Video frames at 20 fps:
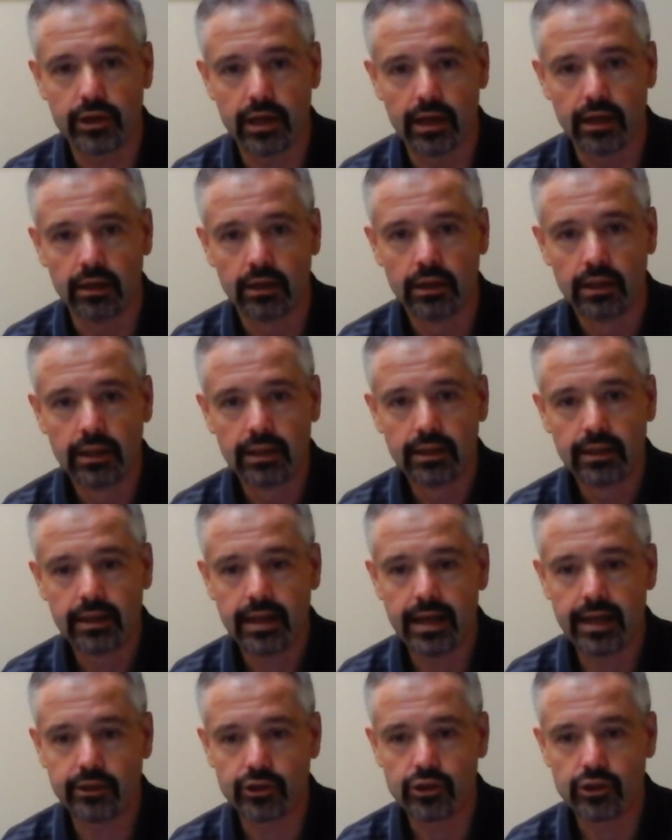you
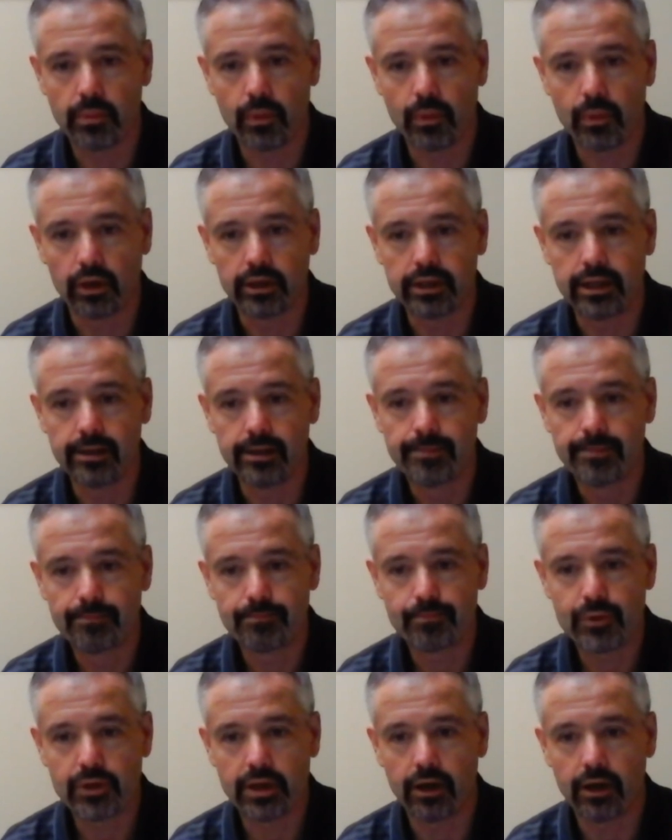and support you.
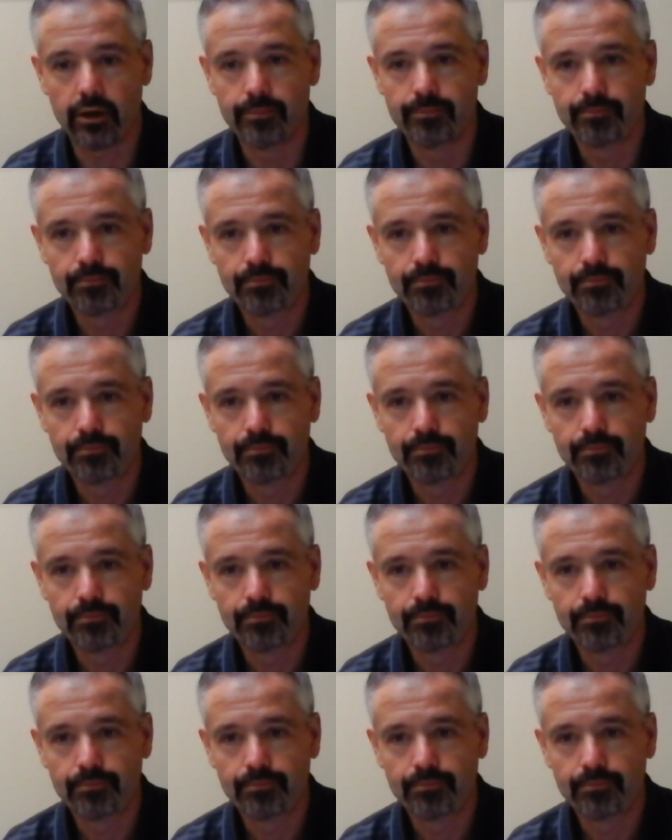So